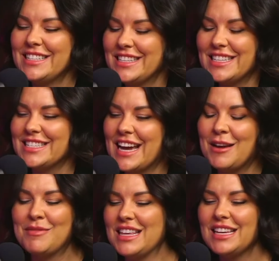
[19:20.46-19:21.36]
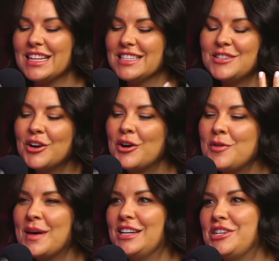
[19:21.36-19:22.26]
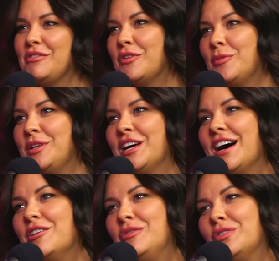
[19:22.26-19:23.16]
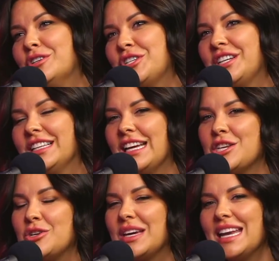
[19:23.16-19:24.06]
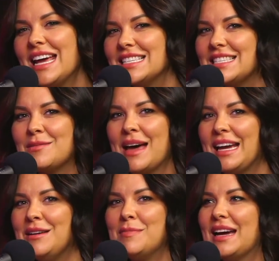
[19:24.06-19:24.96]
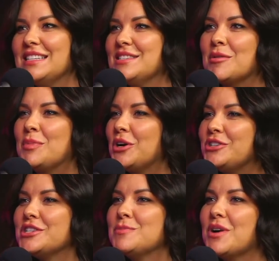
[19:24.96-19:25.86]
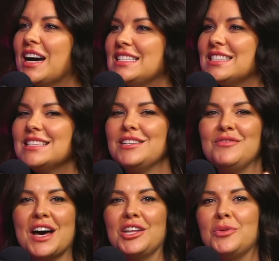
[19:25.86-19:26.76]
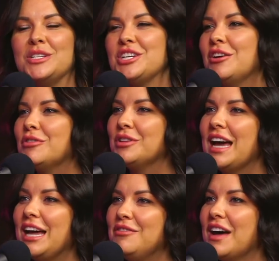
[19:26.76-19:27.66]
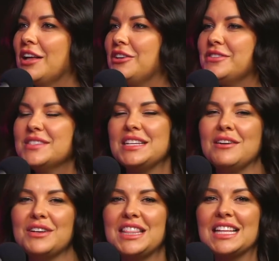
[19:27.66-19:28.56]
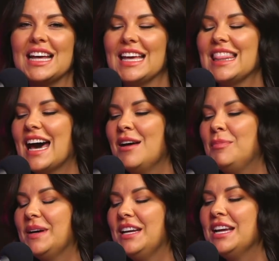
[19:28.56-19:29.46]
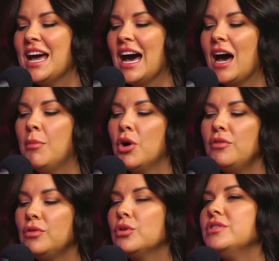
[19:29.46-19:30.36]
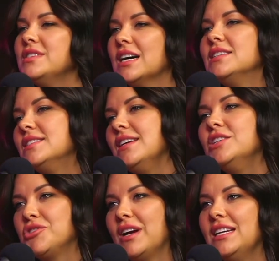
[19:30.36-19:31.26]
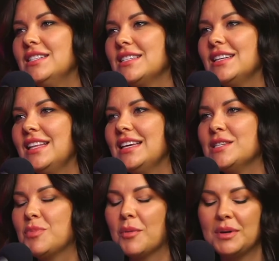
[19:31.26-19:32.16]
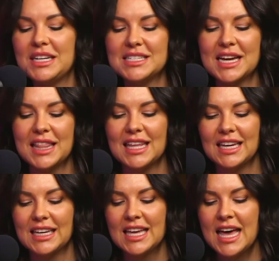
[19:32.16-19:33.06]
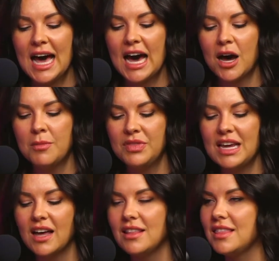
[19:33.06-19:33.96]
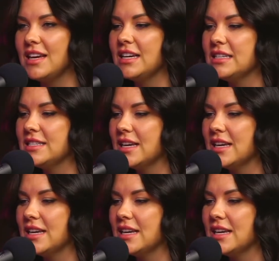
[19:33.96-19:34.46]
the same thing. There's no magic formula. Unfortunately, you can estimate based on purchase prices and value of general land values and everything like that. But overall, you start to see a trend in these properties, I think. The other thing is